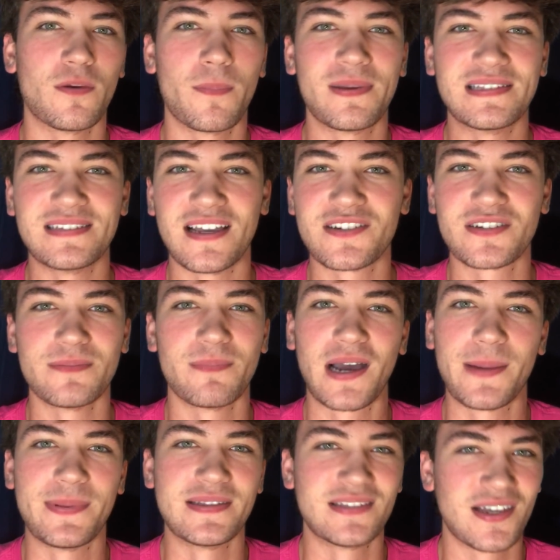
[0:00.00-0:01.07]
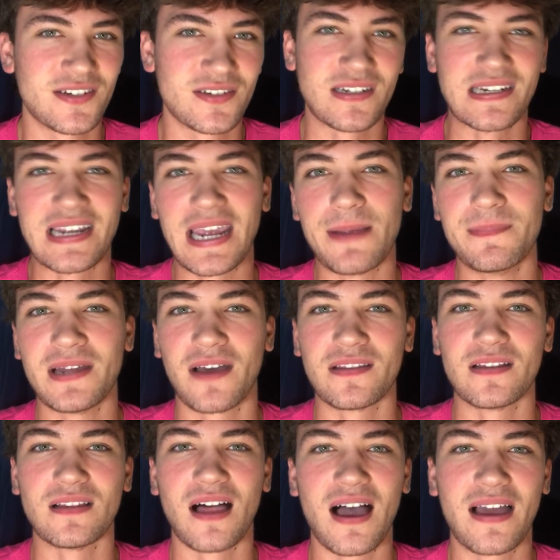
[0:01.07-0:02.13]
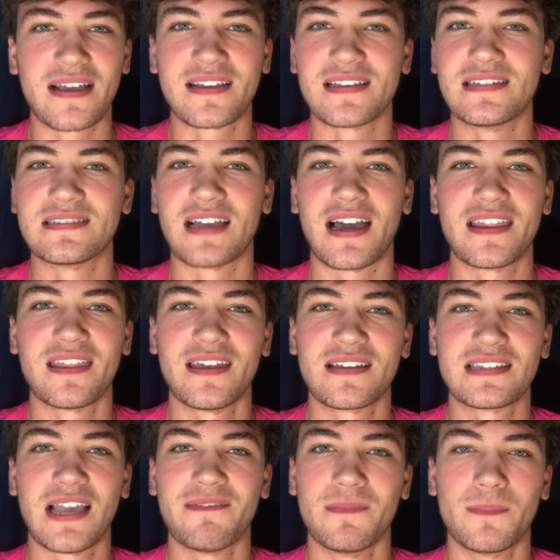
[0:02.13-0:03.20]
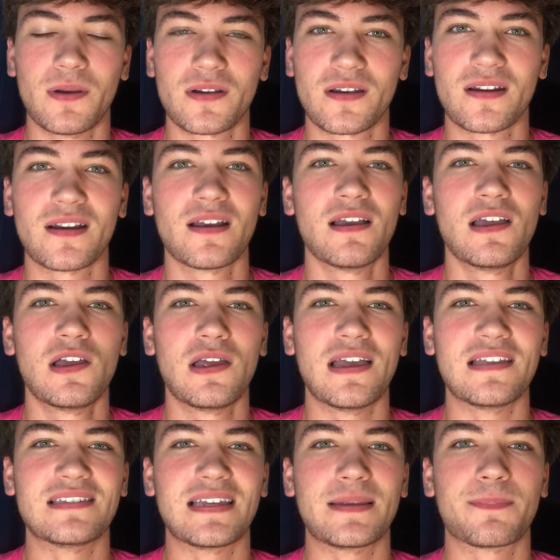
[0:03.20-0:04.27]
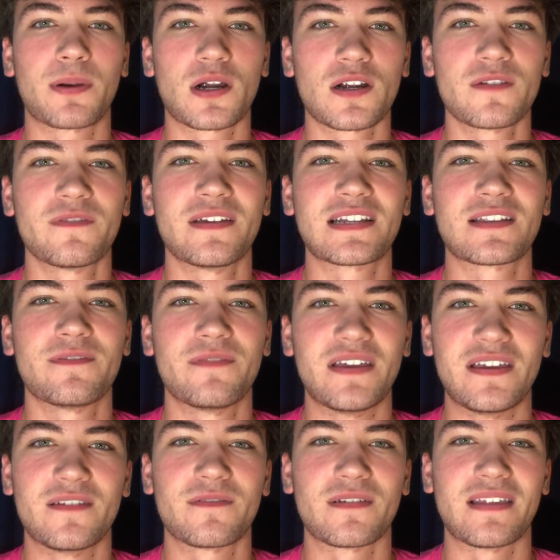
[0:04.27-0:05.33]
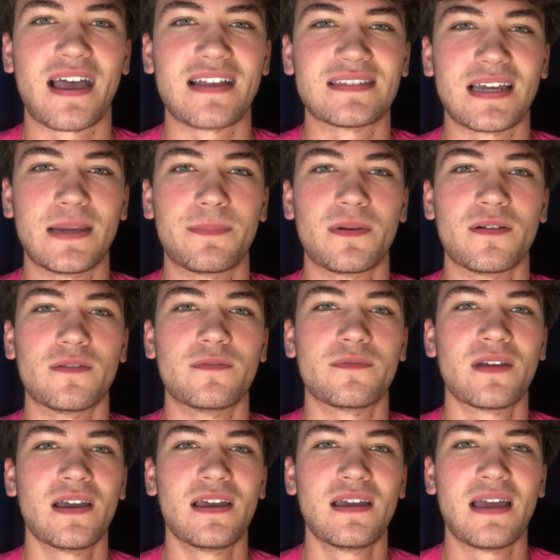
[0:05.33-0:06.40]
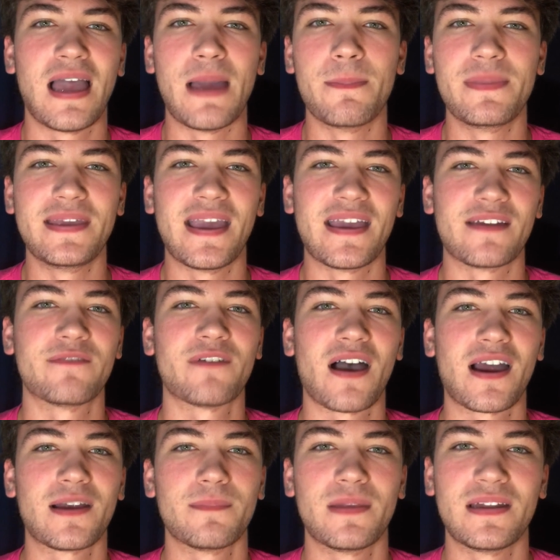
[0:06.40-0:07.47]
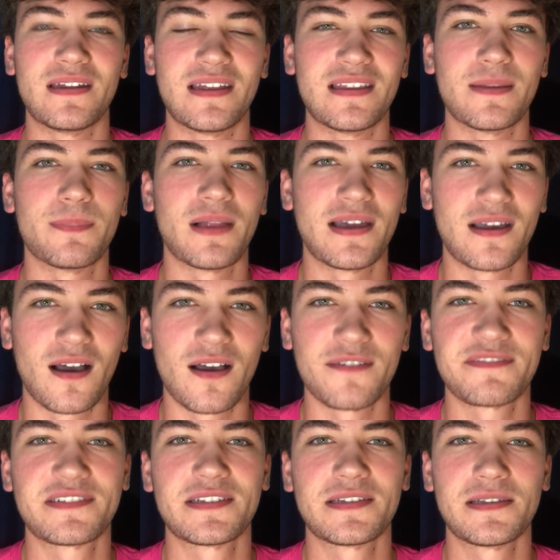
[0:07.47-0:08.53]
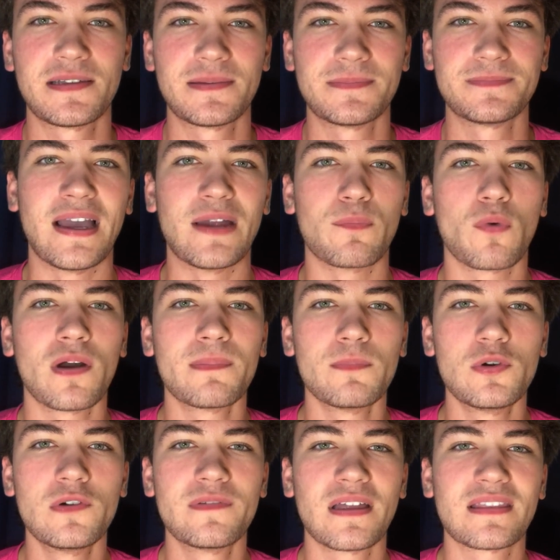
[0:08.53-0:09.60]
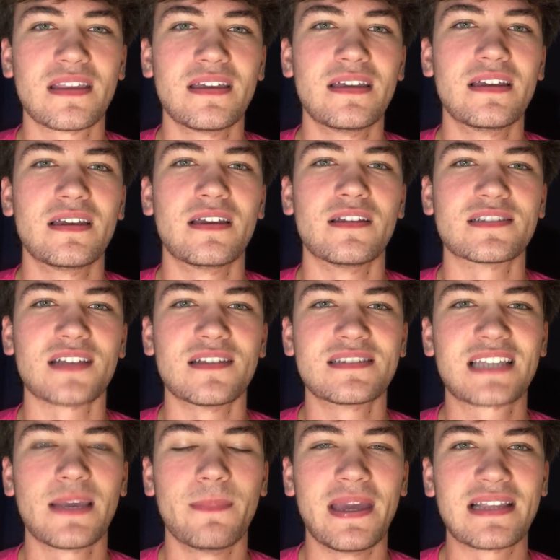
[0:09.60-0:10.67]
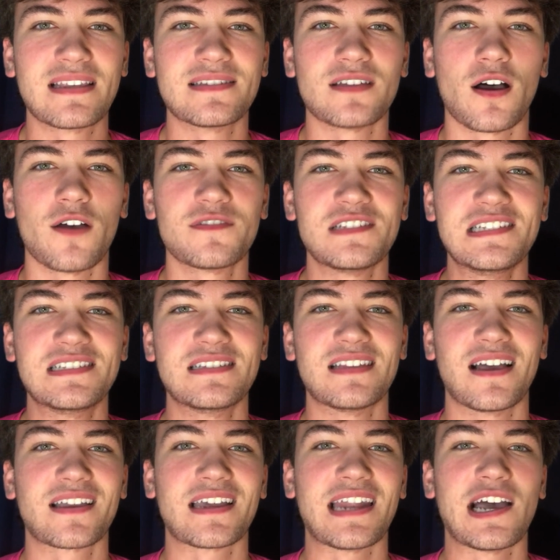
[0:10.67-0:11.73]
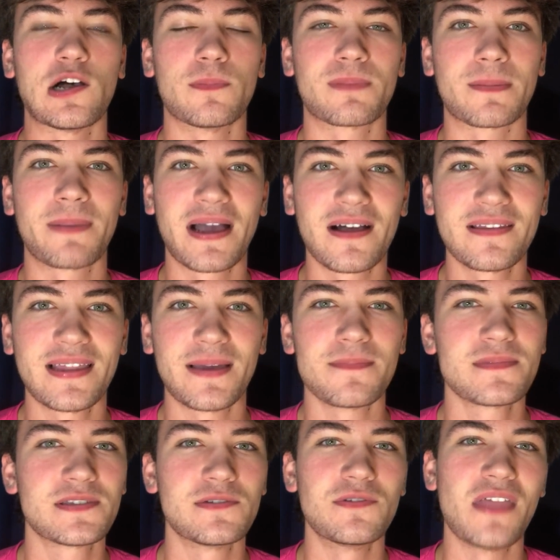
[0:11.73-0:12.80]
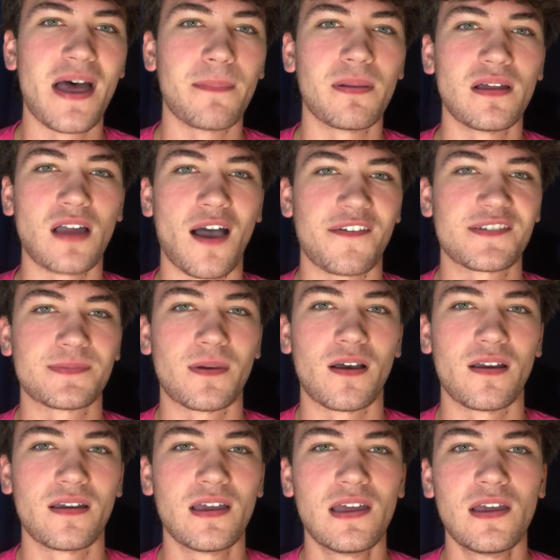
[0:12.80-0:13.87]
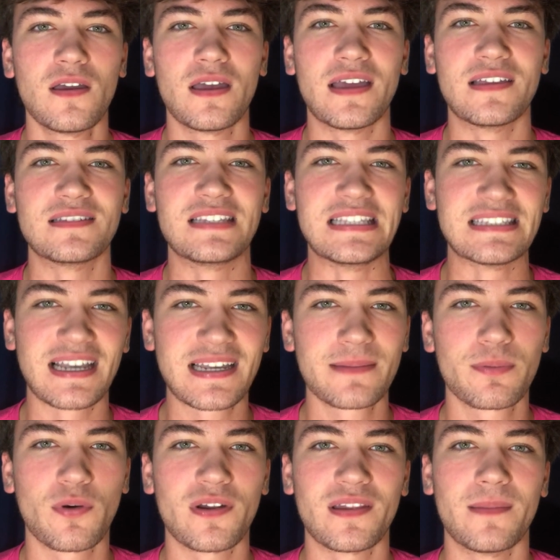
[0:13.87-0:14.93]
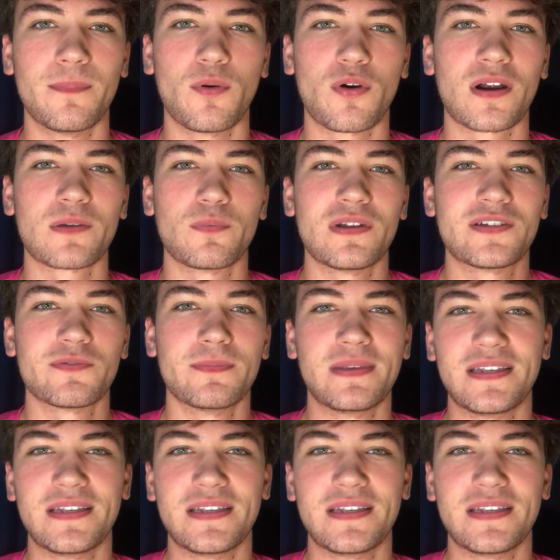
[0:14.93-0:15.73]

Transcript: possession by possession game down the line, because I think Devin Booker is a perfect fit for that type of NBA environment in the playoffs. And one move that the Suns can make this offseason that could help propel them to that playoff spot is the second point on the board, which would